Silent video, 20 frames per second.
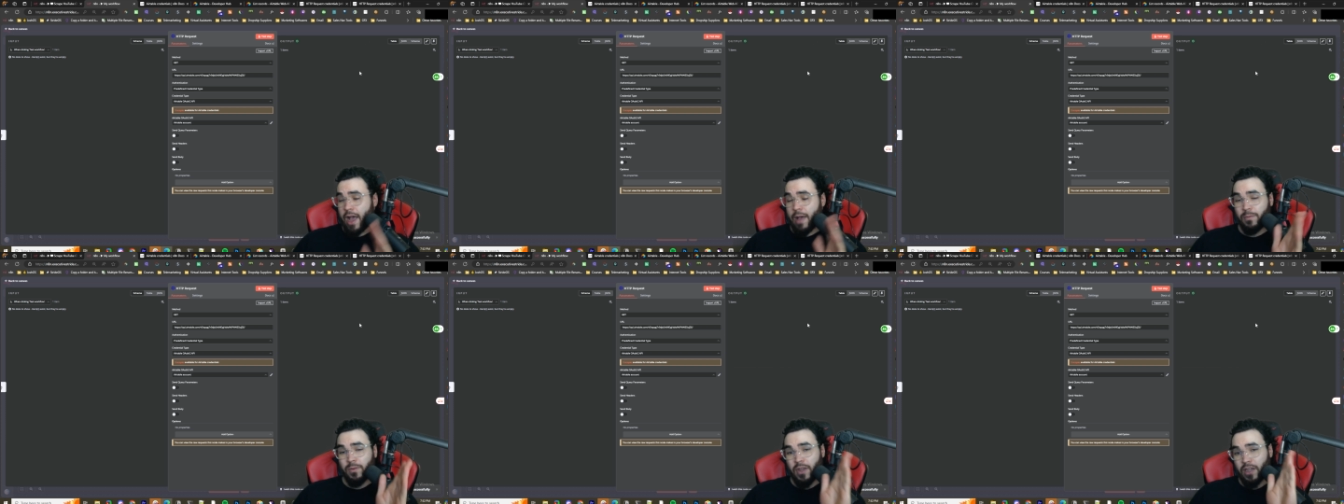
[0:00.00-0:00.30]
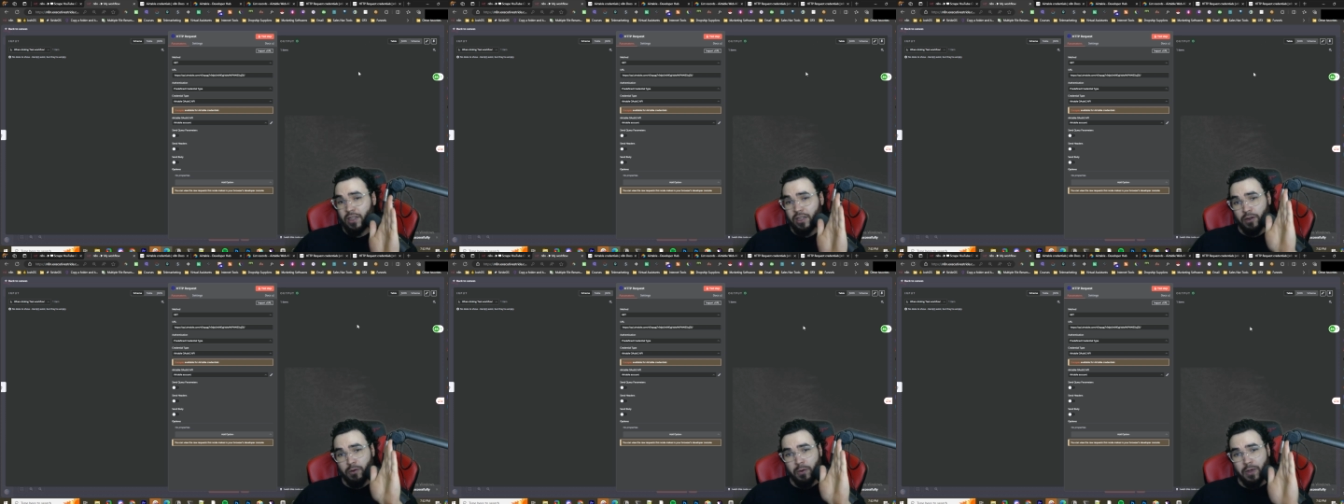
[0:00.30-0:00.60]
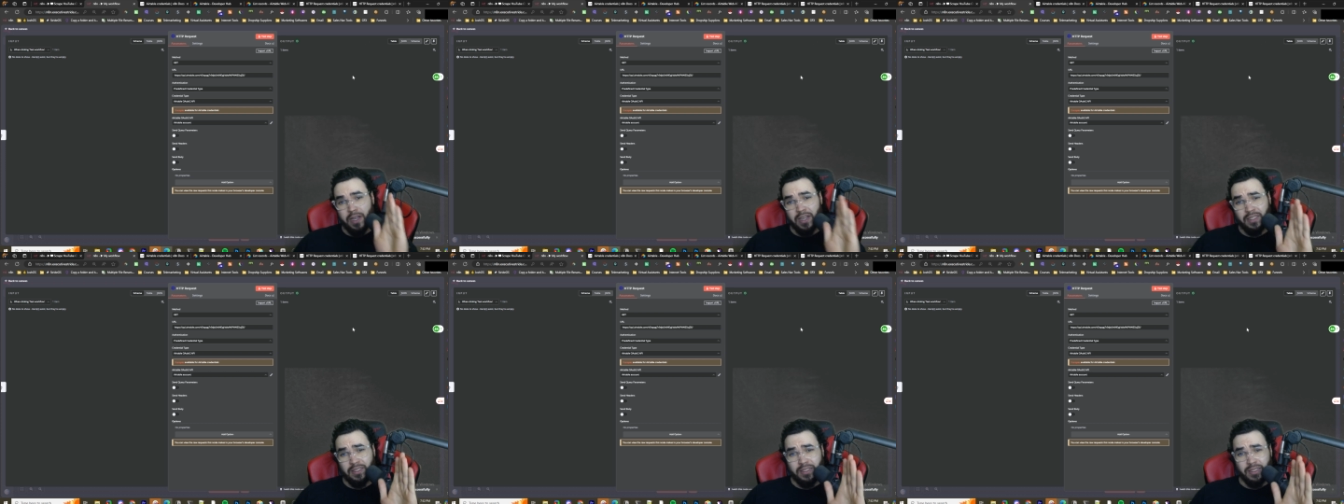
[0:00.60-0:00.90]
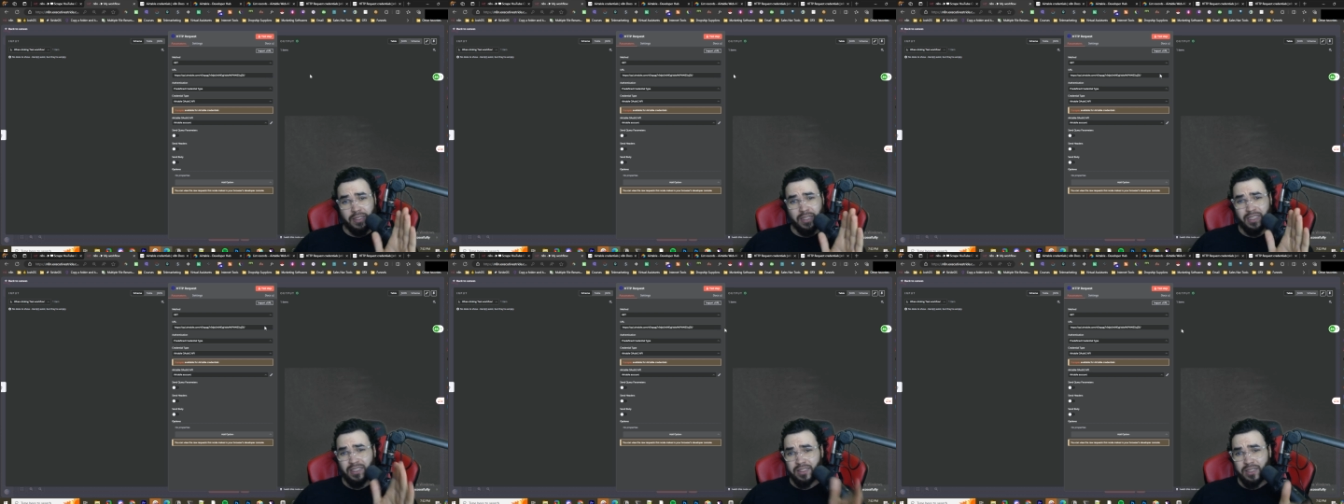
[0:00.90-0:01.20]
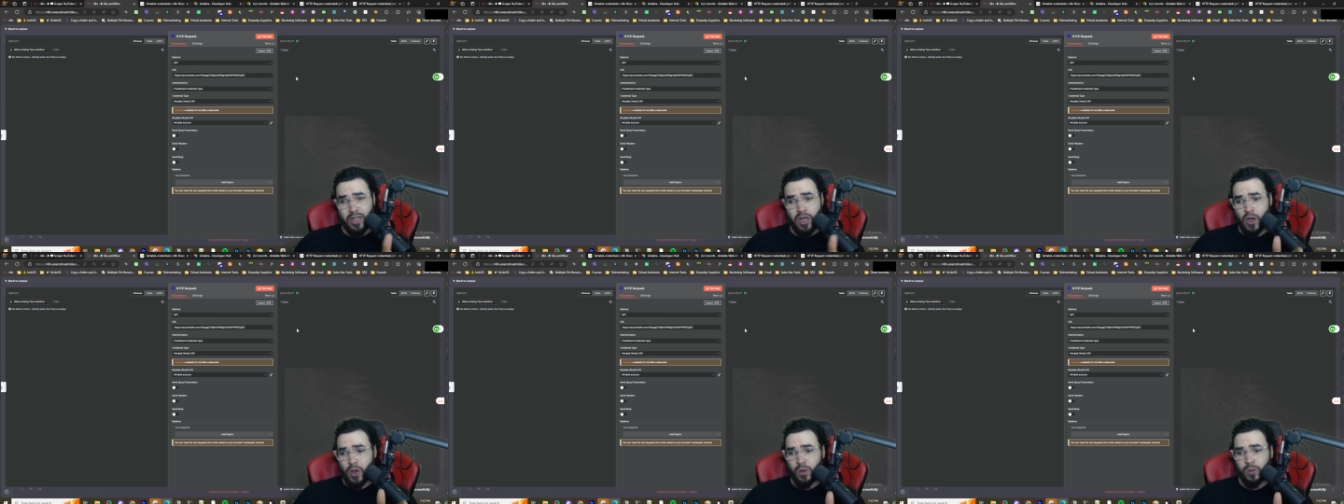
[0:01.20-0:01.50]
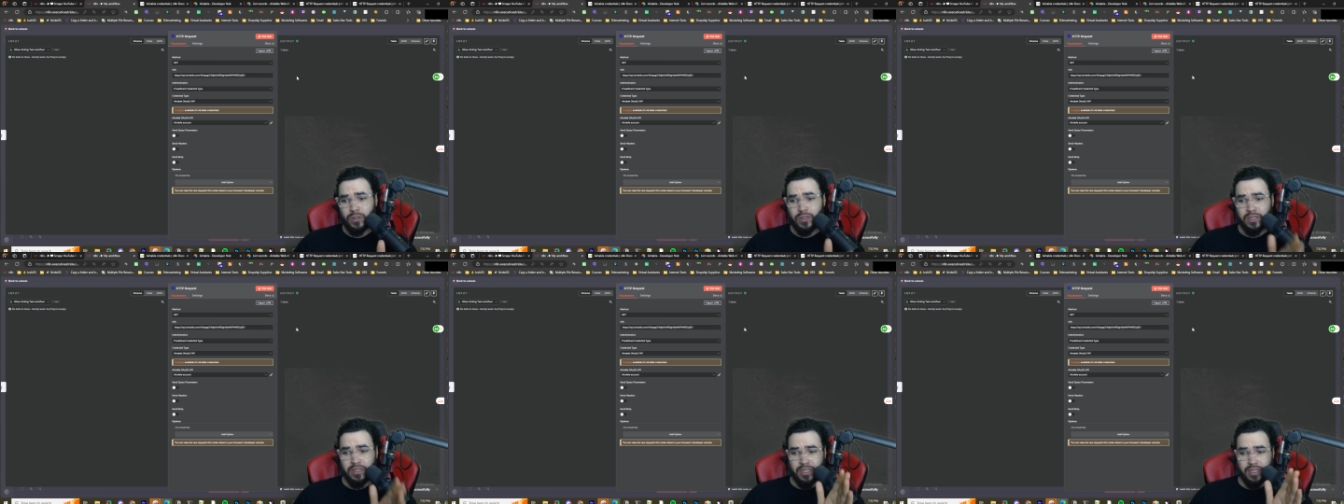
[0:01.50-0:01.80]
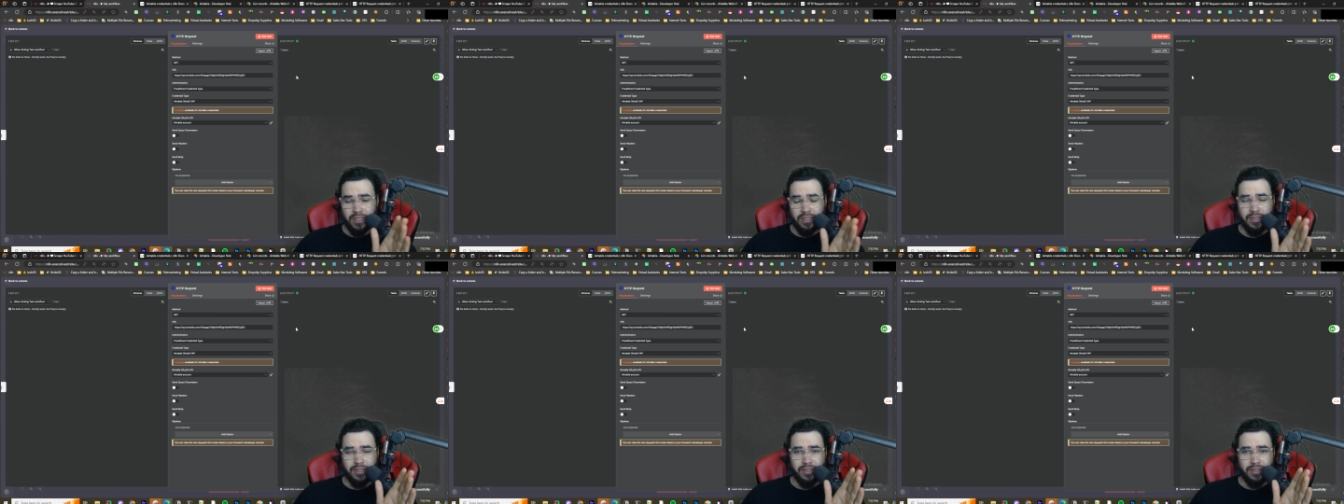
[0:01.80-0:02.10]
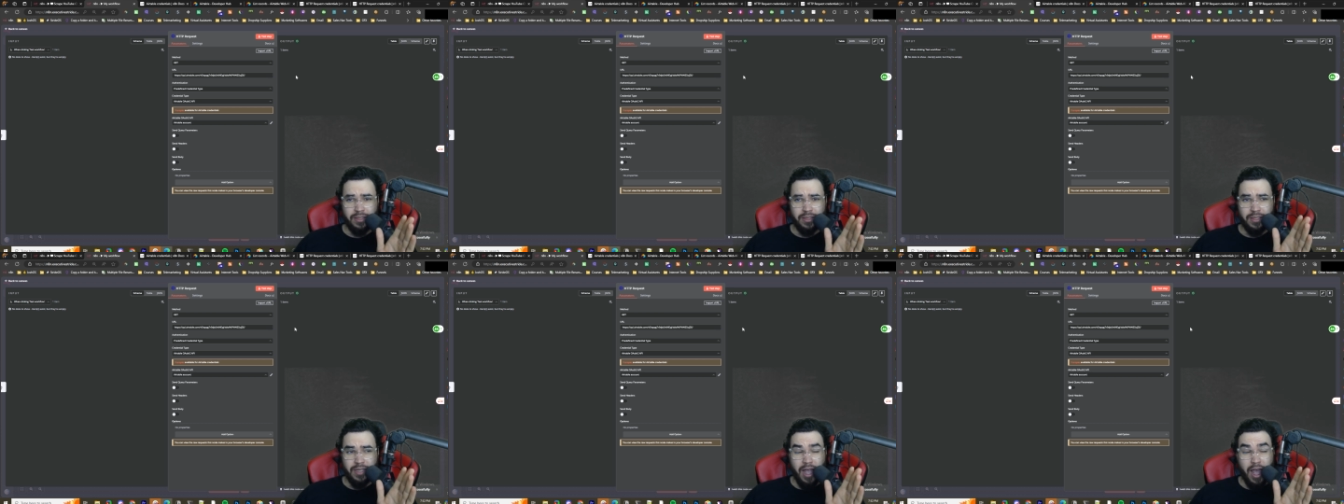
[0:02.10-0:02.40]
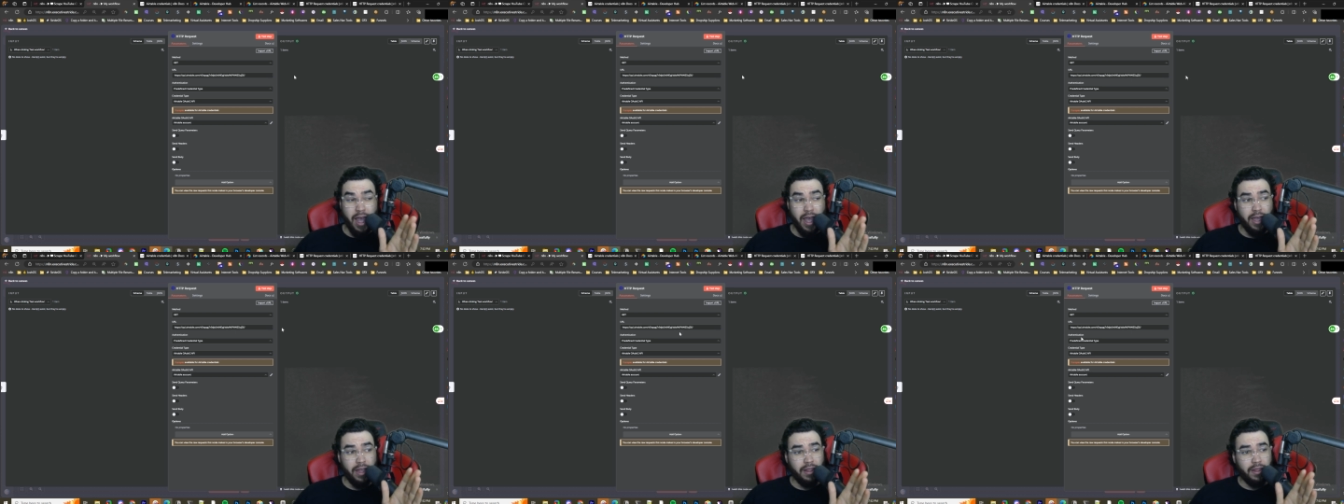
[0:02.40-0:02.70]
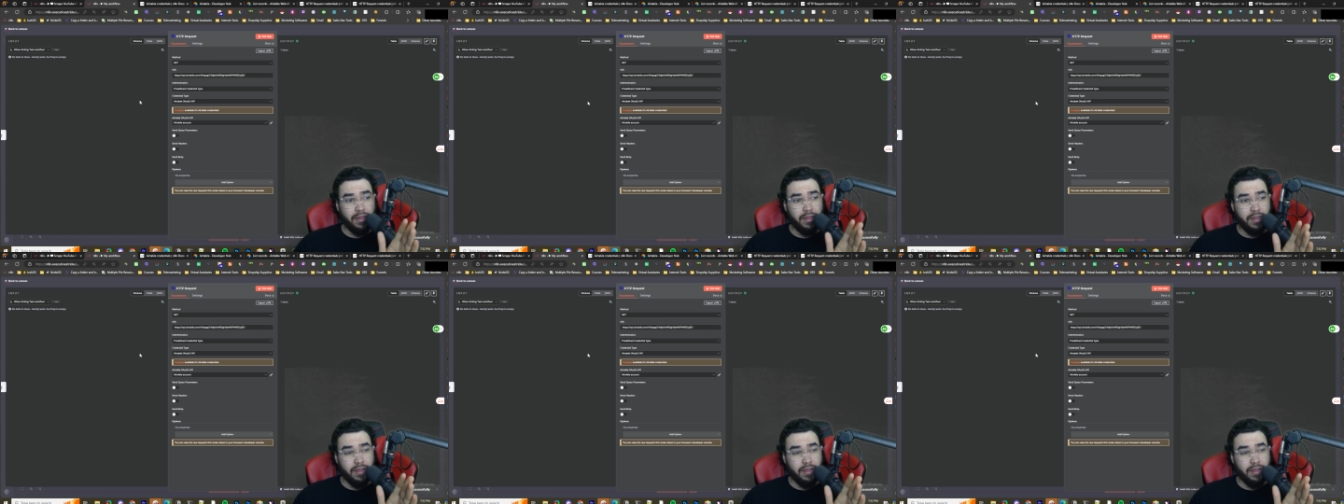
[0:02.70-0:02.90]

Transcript: I'm not gonna wait until this loads, because I